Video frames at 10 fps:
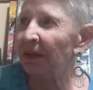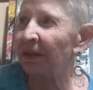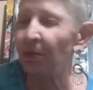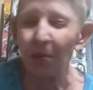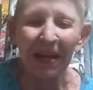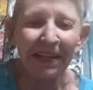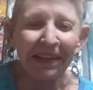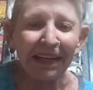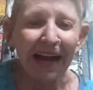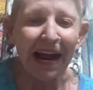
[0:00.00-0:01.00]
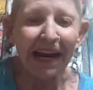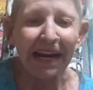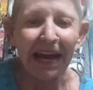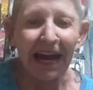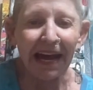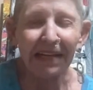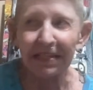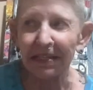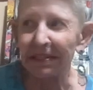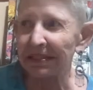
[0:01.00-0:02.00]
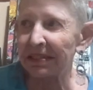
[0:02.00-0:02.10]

the way that I had it